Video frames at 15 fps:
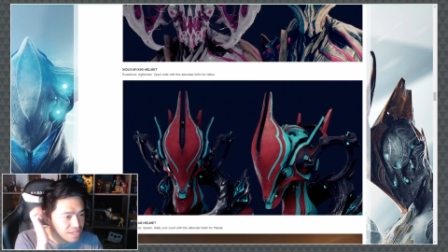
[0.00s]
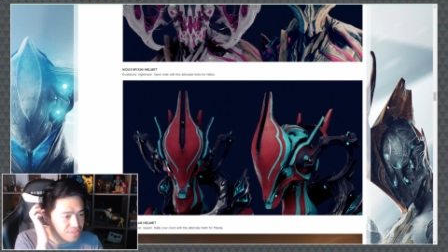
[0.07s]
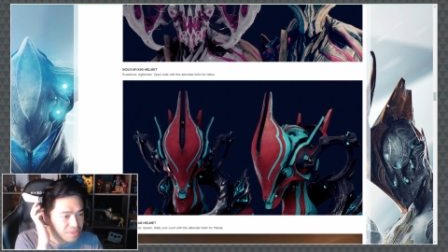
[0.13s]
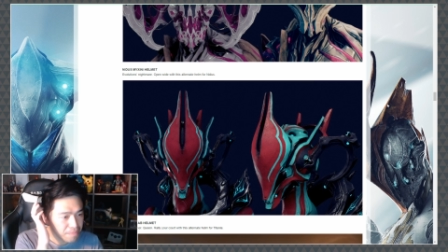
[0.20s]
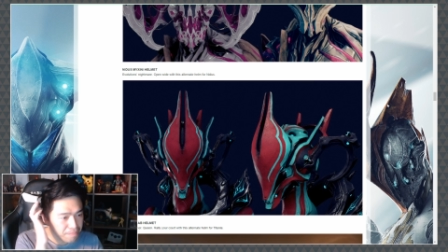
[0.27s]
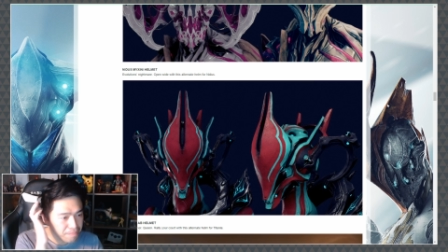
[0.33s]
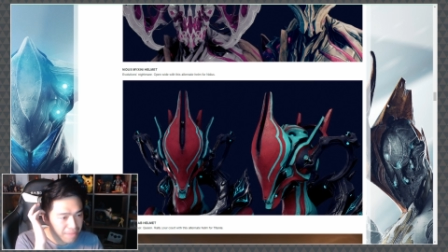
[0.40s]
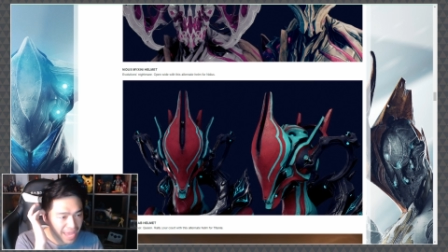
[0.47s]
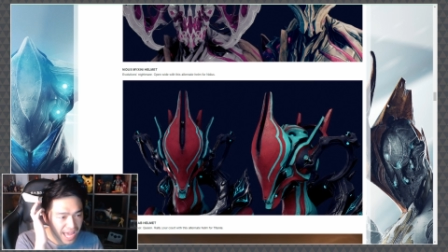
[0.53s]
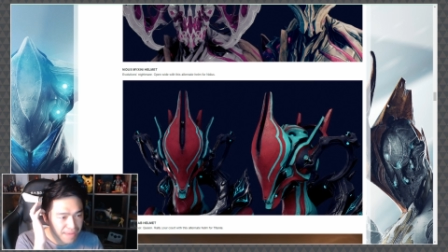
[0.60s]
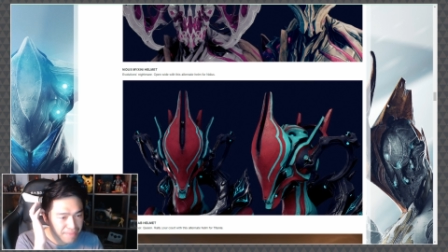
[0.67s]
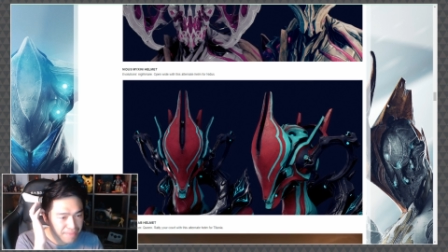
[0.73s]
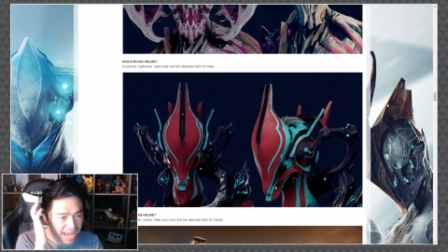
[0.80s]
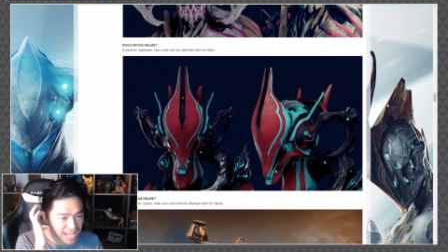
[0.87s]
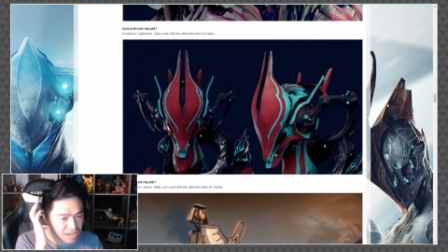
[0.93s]
The
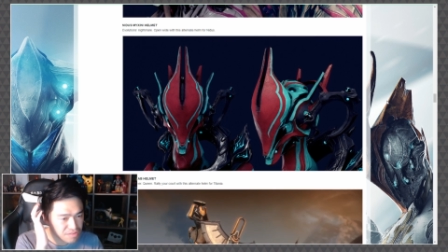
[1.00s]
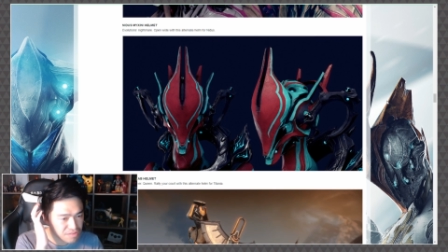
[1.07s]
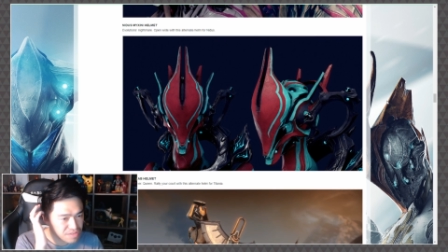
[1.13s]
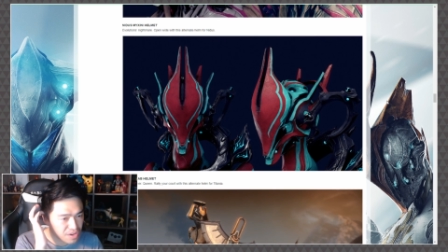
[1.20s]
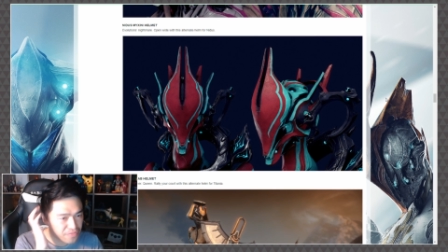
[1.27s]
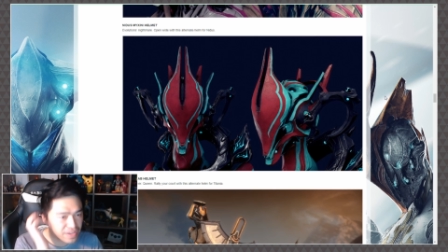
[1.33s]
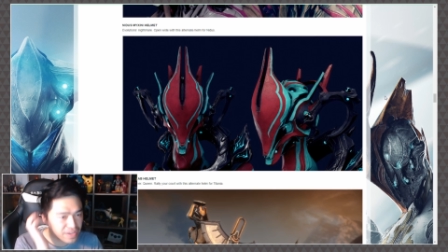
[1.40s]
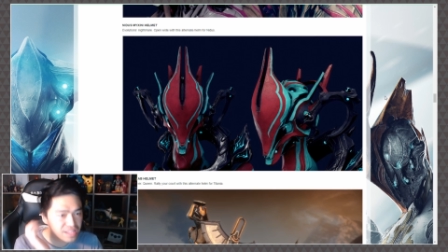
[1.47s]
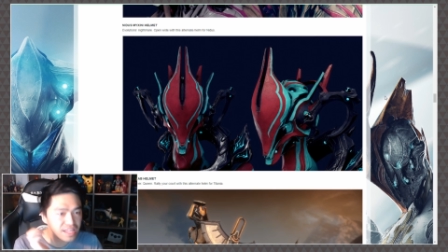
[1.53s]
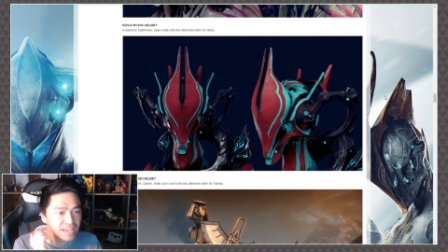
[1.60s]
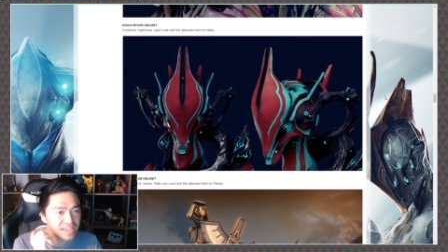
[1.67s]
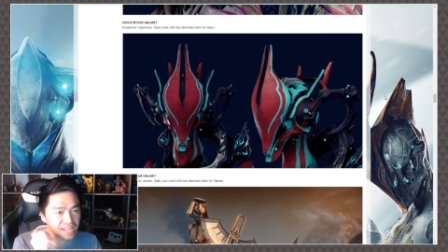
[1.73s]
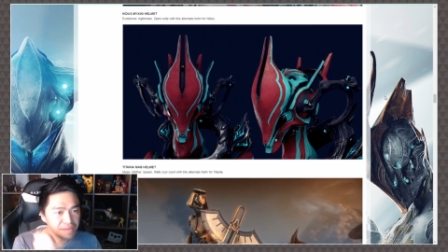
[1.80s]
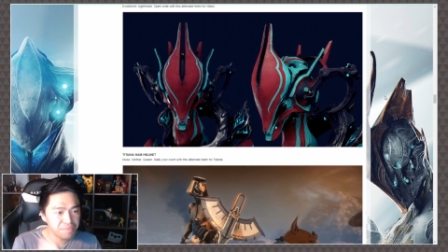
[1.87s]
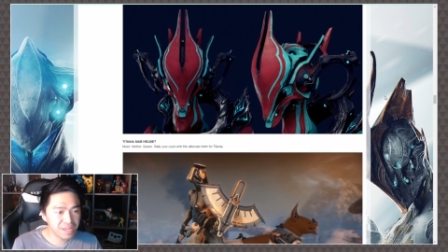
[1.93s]
Mab, I don't know if I
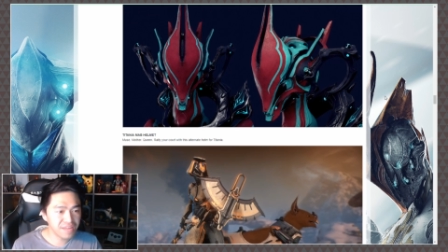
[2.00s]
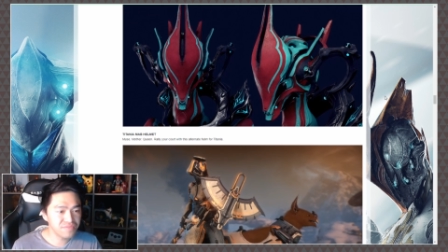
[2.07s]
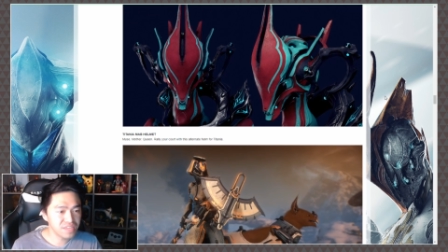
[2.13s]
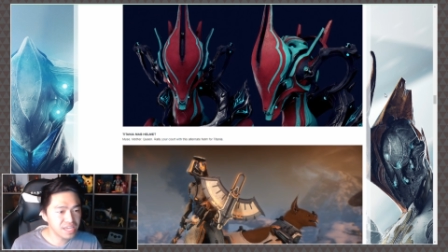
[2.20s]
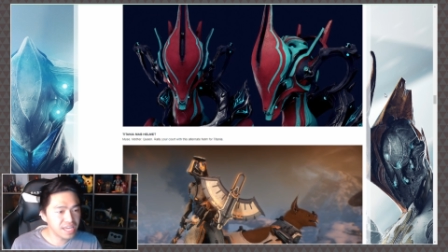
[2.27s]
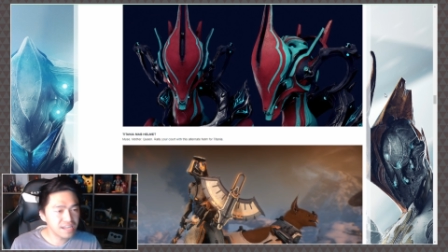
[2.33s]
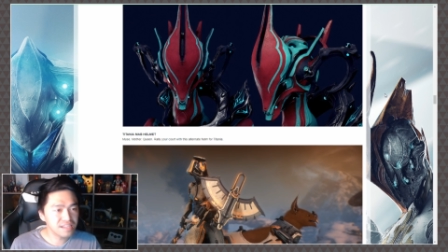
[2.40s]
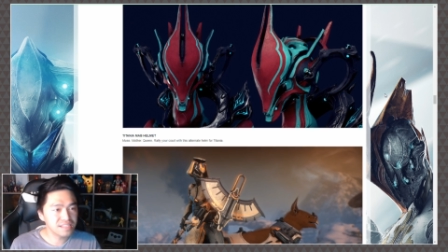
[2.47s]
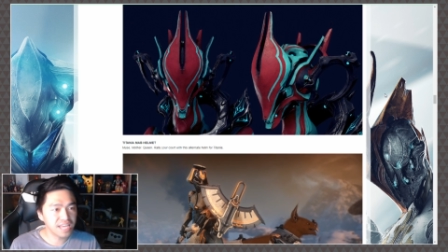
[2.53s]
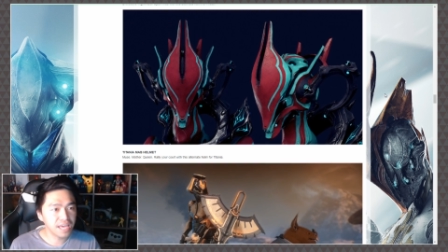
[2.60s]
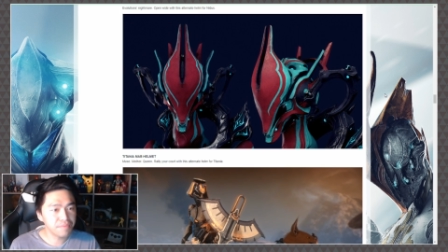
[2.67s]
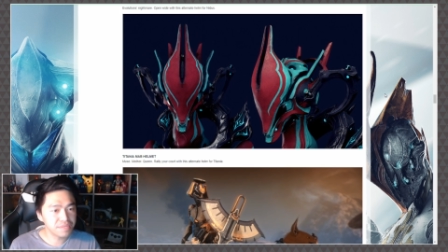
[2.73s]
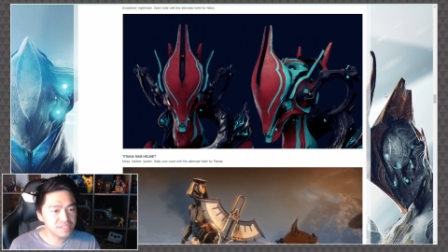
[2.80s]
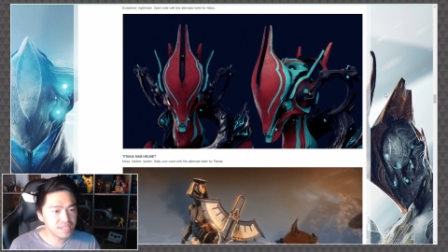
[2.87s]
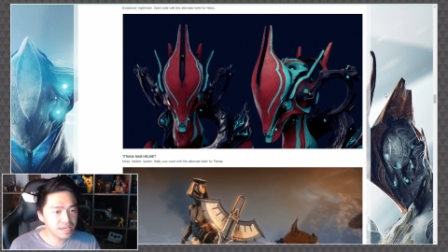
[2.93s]
like it. I'm gonna have to get in
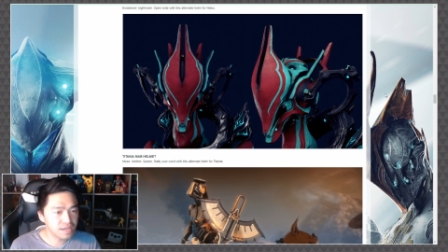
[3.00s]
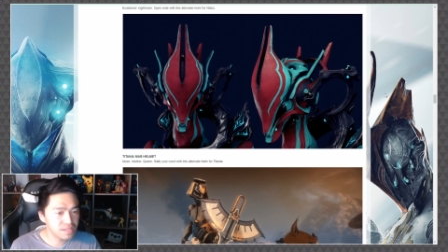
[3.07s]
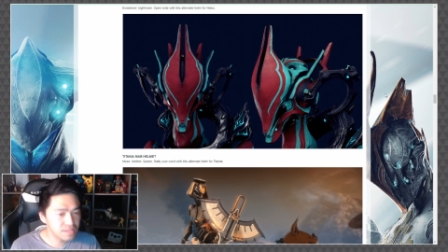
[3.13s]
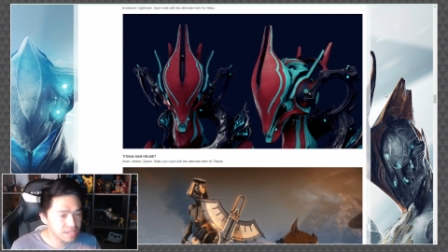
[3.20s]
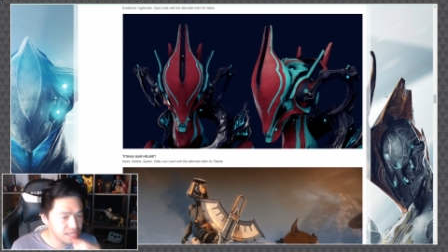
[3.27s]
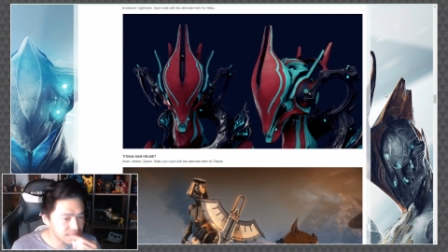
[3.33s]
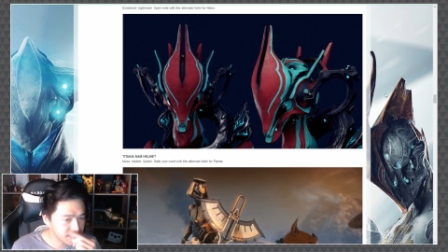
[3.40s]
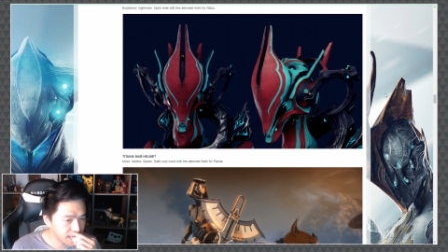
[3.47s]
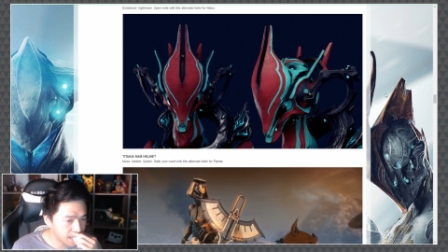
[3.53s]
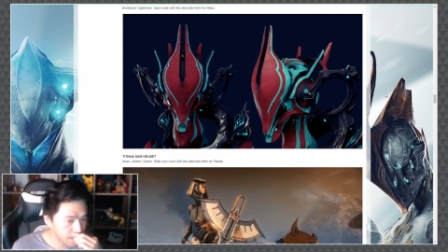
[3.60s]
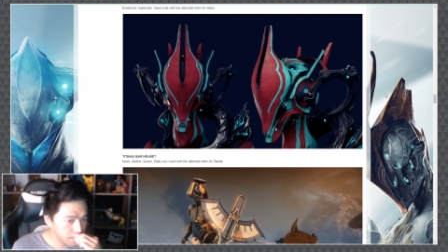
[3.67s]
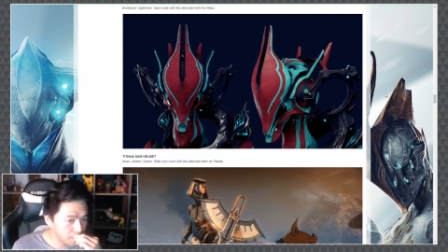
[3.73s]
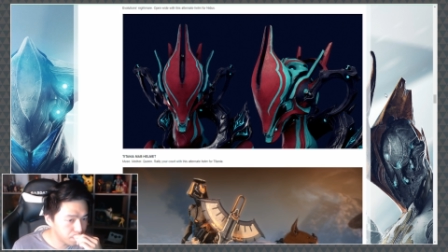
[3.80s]
game and take a look at that.